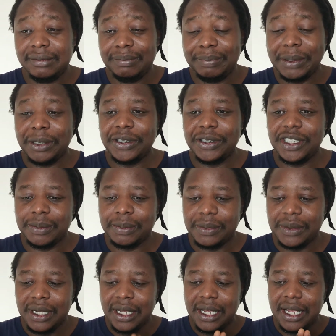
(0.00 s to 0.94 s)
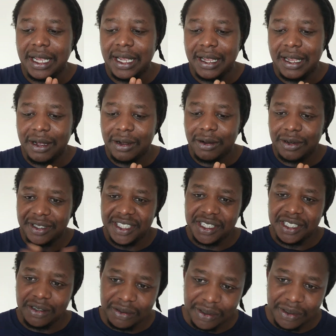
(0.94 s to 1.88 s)
Belgium.
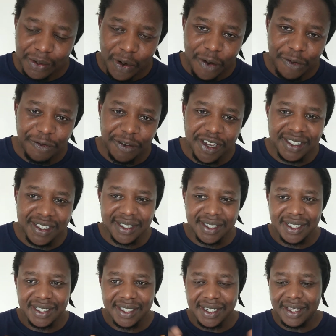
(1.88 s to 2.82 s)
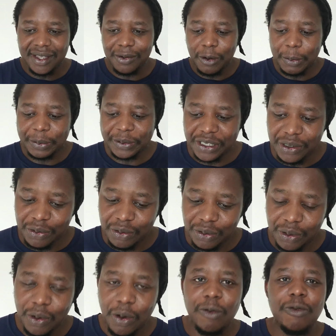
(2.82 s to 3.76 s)
Coutinho to score first is another option you
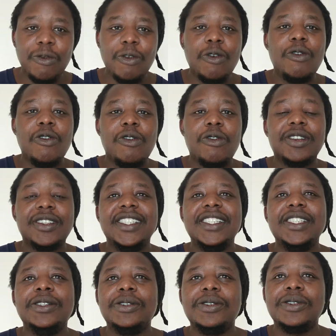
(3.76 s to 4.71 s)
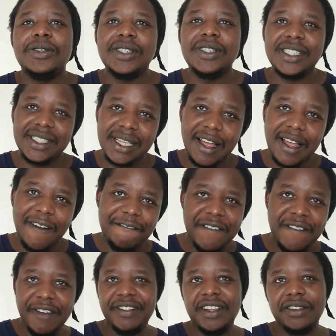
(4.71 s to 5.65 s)
could go for. Coutinho is
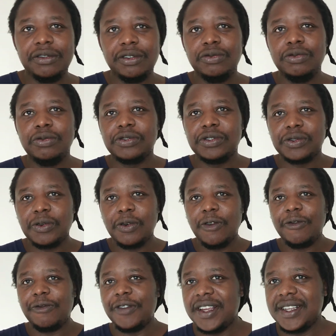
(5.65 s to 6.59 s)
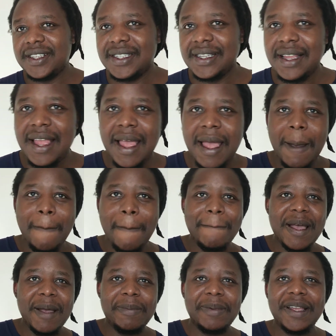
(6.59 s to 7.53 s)
15-2 to score first.
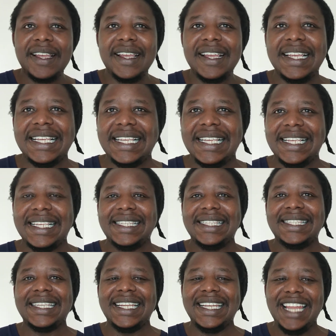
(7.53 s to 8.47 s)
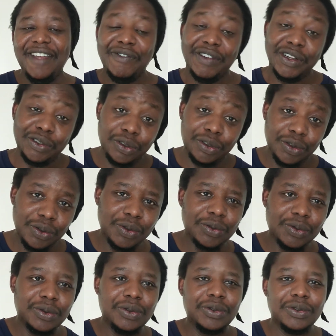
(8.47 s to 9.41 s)
Mbappe is 11-2
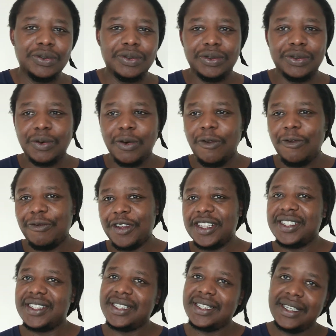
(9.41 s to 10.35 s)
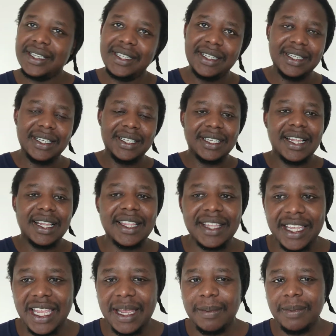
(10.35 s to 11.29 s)
to score first in the other
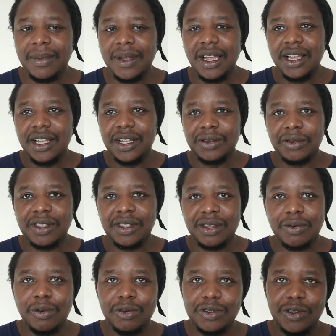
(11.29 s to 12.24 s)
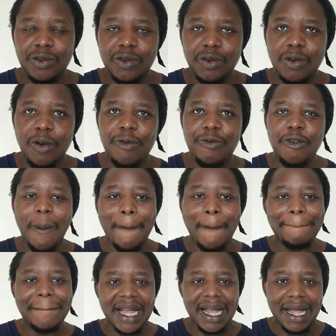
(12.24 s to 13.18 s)
game. Those are the odds you could go for.
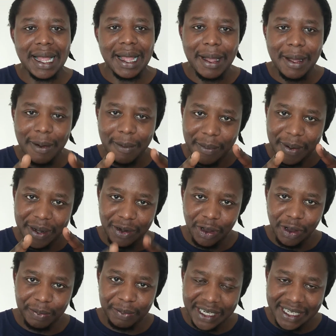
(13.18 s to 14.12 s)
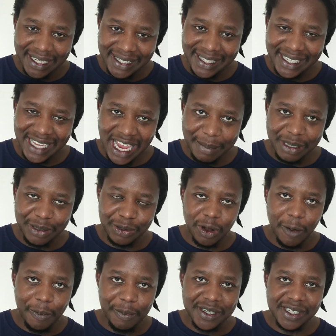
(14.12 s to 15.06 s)
But we're not in this game as
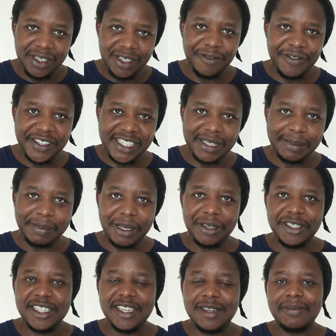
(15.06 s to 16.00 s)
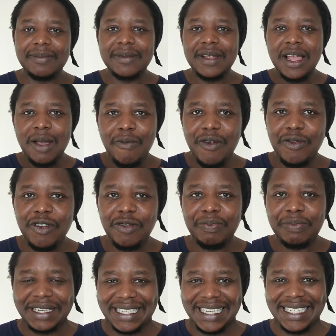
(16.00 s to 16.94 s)
well, Brazil versus Belgium, we're
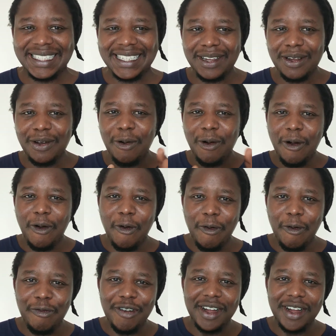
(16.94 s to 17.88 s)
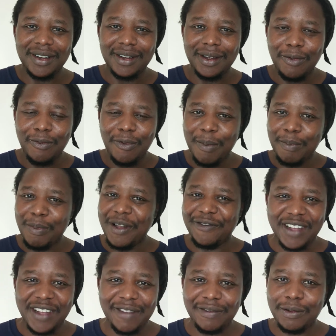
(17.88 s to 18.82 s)
not predicting over
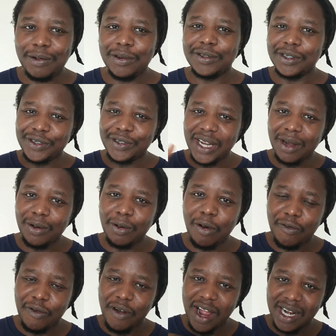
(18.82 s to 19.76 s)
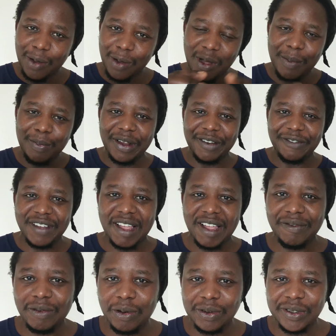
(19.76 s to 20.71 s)
1.5 goals. So try and go for under
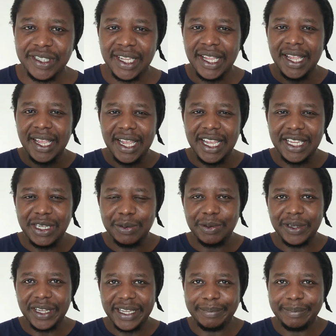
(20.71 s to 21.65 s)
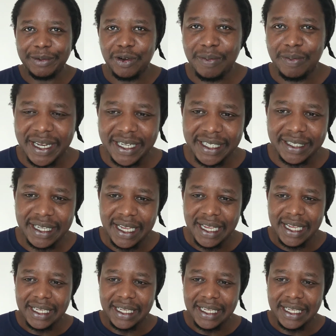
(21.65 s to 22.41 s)
1.5 goals and you will get more money.